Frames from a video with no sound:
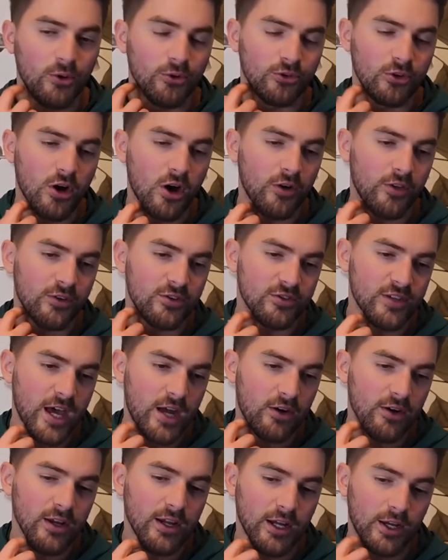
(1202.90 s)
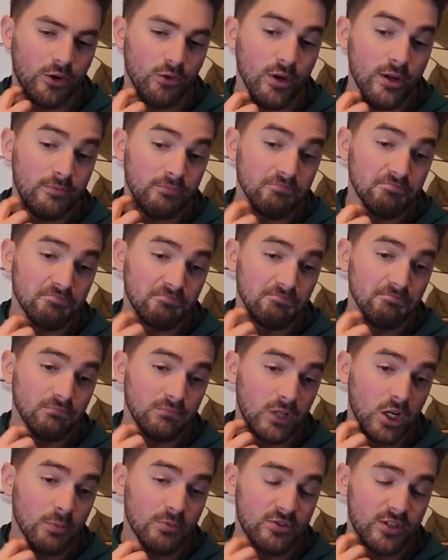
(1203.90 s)
are this Saturday. I agree,
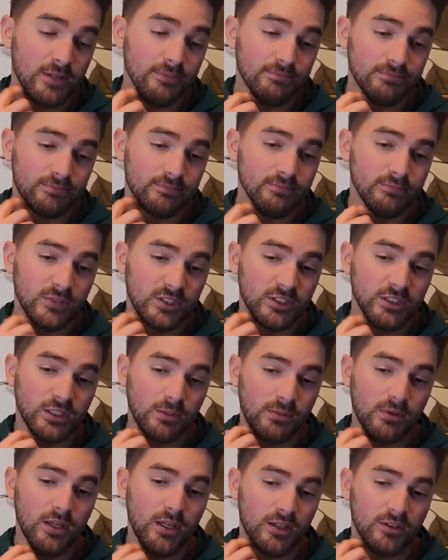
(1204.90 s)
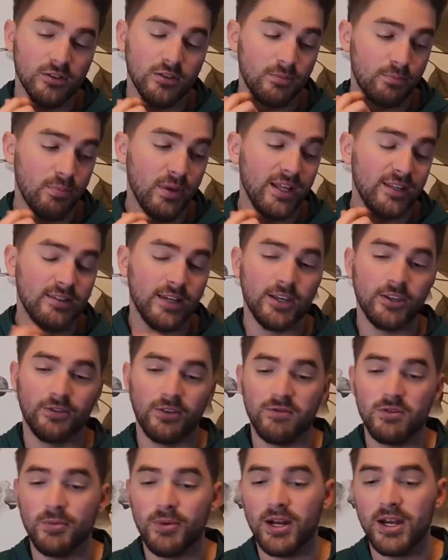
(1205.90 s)
100%. This is a big test for
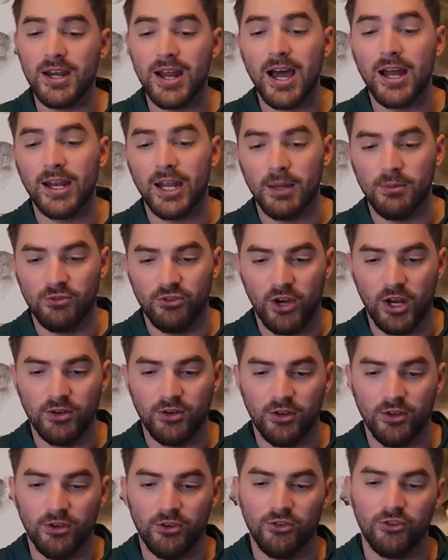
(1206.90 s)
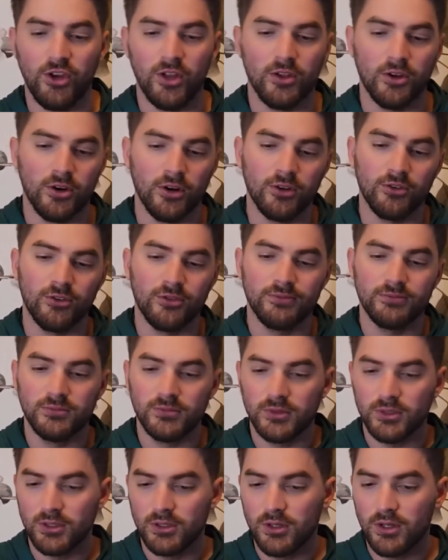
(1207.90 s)
everybody not named Jalen Hurts.
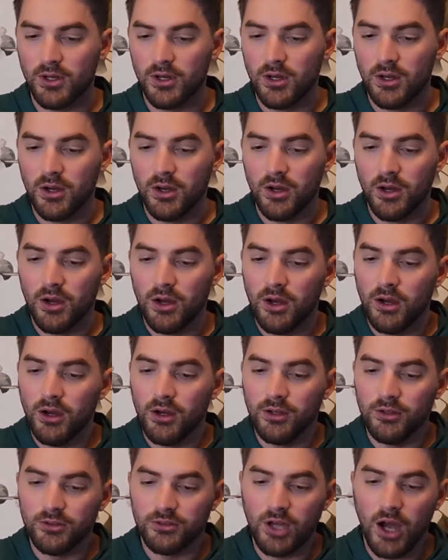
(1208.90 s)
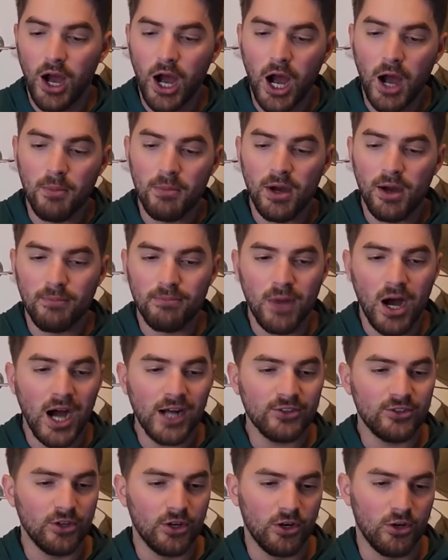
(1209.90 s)
Tom
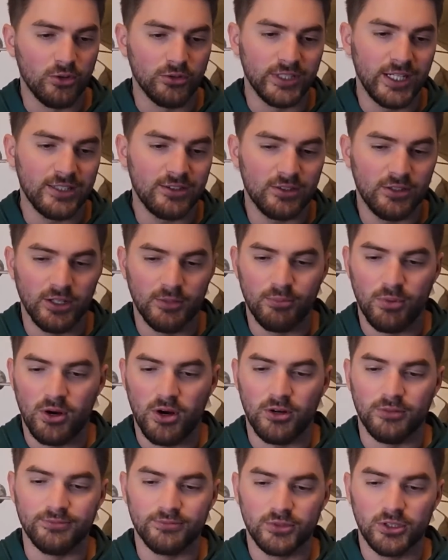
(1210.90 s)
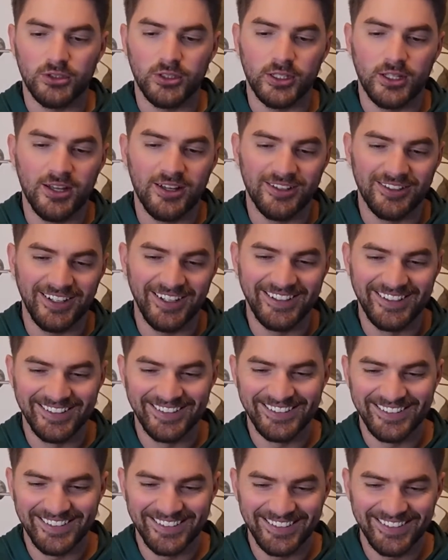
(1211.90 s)
Motto. That's good, Paul. Really,
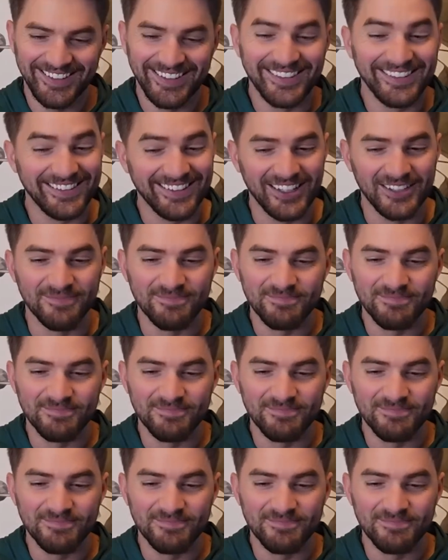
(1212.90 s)
that's good.